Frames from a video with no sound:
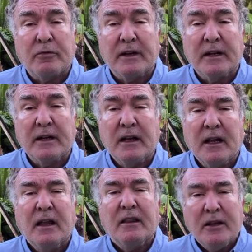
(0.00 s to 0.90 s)
written,
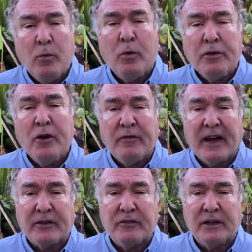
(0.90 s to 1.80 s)
there were no
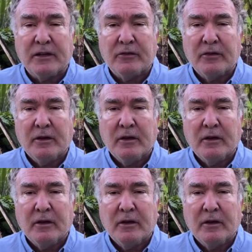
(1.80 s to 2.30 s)
vaccines.